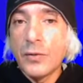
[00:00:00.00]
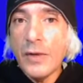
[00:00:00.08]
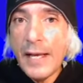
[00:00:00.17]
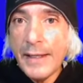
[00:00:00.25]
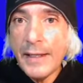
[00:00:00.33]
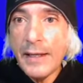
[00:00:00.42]

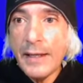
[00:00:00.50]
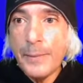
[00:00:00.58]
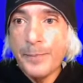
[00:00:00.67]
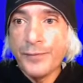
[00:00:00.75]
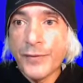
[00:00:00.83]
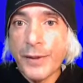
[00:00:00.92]

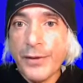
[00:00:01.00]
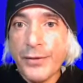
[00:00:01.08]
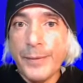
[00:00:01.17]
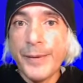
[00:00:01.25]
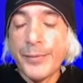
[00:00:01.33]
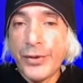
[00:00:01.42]
Greta
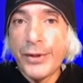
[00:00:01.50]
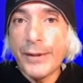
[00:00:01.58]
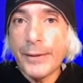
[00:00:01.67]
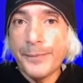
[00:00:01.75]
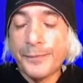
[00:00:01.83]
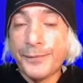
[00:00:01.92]
Thunberg.
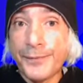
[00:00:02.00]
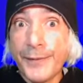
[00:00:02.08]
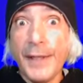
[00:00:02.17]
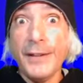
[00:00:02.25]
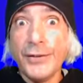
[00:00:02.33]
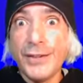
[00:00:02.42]

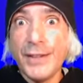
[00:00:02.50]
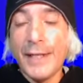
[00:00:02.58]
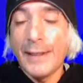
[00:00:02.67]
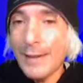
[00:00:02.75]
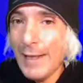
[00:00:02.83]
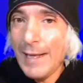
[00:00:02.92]

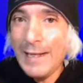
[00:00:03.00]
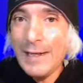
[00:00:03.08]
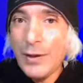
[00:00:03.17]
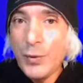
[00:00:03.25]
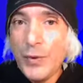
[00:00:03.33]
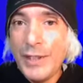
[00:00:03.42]
Interesting.
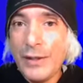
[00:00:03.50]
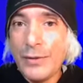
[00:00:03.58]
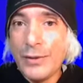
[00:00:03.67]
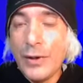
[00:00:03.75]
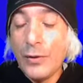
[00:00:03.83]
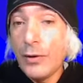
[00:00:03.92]
And we
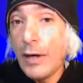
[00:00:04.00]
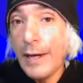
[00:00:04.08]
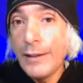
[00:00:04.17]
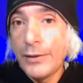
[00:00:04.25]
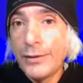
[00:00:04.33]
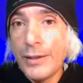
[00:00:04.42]
don't know, or
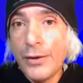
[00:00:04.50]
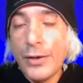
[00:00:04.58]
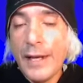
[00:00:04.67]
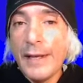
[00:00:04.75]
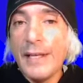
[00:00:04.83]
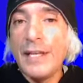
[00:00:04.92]
I don't know,
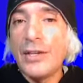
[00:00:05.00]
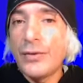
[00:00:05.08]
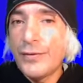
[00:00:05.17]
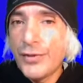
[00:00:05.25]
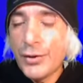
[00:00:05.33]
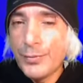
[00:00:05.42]

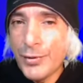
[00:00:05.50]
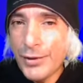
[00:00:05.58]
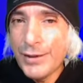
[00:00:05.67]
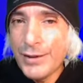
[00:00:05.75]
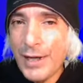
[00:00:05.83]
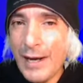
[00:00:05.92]
either of their
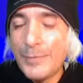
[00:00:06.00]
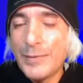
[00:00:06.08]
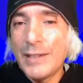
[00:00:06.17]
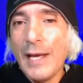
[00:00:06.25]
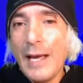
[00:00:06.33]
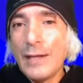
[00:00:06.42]
birth
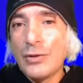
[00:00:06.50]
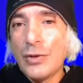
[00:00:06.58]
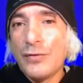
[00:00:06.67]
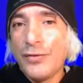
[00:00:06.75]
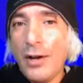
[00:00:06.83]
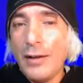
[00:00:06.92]
times.
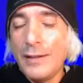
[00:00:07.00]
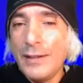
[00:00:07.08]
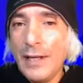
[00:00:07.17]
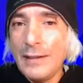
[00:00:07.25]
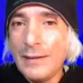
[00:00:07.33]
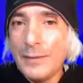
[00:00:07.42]
So for all
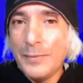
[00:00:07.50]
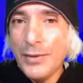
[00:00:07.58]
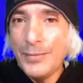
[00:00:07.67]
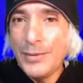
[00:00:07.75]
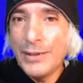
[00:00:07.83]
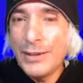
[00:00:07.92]
intents and
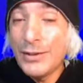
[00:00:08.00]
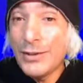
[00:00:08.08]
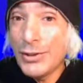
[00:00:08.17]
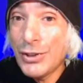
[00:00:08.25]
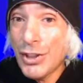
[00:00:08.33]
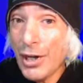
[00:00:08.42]
purposes,
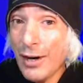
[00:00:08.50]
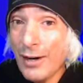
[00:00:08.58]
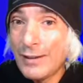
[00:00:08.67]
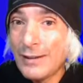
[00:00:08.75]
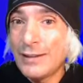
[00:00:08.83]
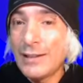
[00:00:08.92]
they're
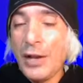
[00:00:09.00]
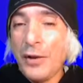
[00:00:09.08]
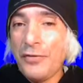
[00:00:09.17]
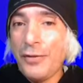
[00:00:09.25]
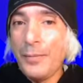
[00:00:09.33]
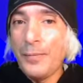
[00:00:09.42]
charts
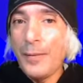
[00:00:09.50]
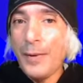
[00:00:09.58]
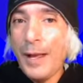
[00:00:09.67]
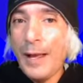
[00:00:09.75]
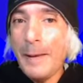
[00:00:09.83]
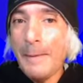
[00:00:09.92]
from
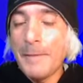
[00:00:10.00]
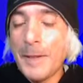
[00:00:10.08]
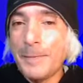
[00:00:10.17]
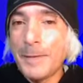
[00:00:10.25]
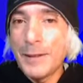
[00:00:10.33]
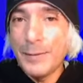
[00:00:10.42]
uh,
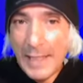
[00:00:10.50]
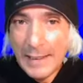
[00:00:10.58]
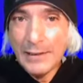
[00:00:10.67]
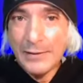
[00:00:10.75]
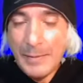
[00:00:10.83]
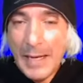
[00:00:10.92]
the
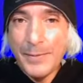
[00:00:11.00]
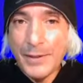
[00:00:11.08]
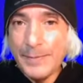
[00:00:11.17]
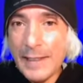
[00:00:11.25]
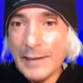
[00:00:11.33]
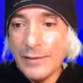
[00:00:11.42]
perspective, my
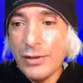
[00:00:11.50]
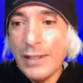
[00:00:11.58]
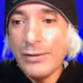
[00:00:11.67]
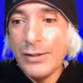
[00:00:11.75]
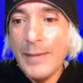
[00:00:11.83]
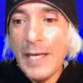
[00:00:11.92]
perspective,
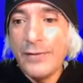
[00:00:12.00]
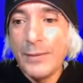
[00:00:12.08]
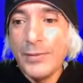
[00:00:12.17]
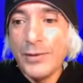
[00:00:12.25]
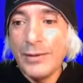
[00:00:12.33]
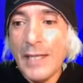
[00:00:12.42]
without them having
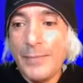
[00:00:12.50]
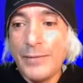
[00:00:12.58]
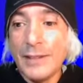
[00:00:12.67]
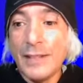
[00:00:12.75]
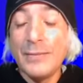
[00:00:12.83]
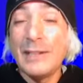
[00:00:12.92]
a birth time.
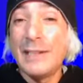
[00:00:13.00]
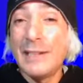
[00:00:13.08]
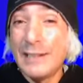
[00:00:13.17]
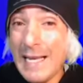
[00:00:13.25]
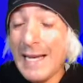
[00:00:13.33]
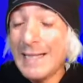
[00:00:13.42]
It's going to be the
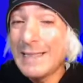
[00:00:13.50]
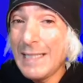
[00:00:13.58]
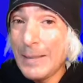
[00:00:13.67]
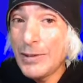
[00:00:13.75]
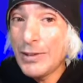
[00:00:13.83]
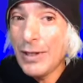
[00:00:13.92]
exact
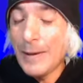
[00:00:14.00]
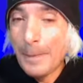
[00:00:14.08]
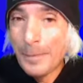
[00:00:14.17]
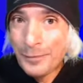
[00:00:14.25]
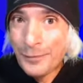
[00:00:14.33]
same chart.